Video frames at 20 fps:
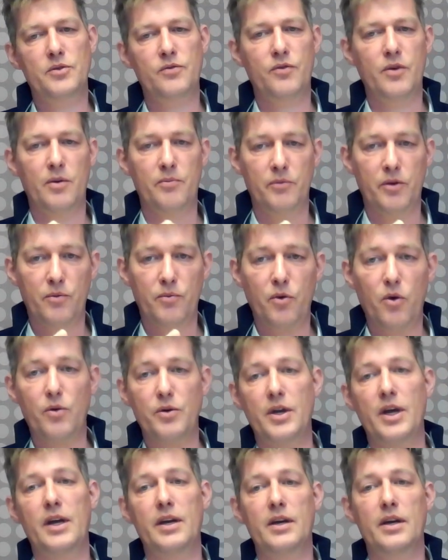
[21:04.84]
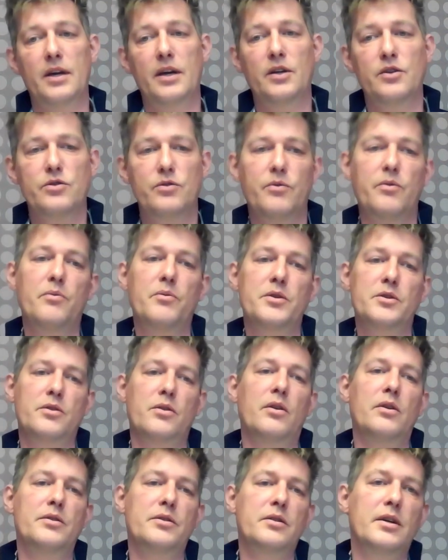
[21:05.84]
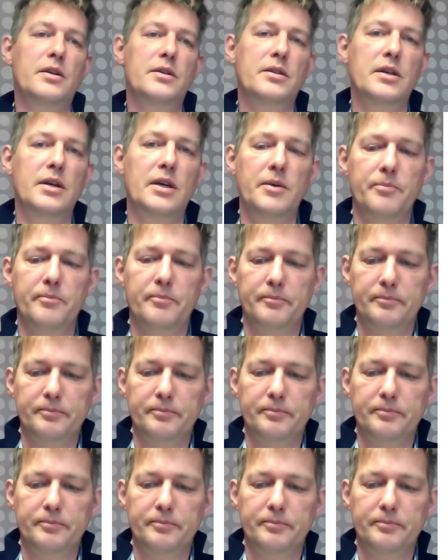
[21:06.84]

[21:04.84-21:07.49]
from the raw data into the results they see.